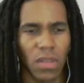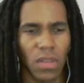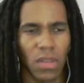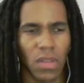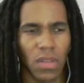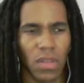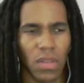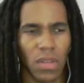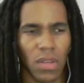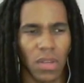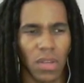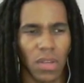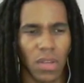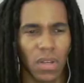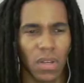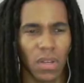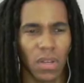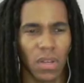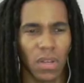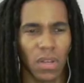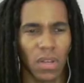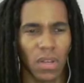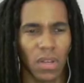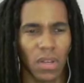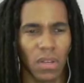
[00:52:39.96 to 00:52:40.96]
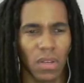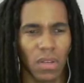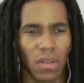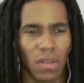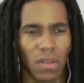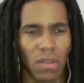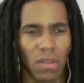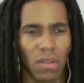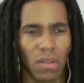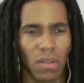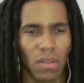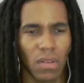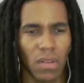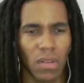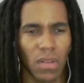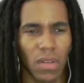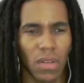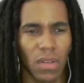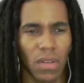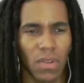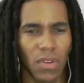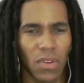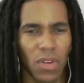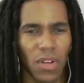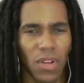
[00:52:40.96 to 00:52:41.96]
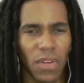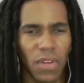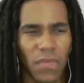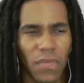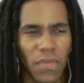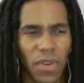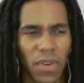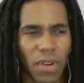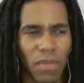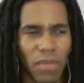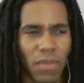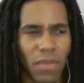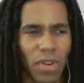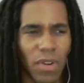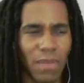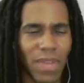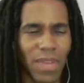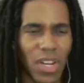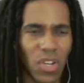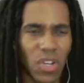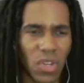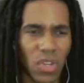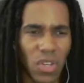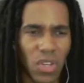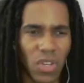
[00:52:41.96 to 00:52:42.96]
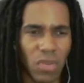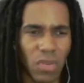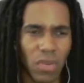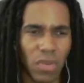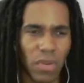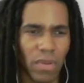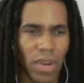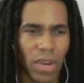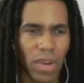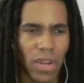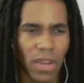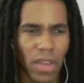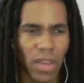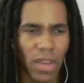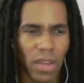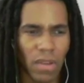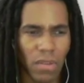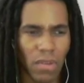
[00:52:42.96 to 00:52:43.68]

I'm trying to figure out what I'm actually doing right now.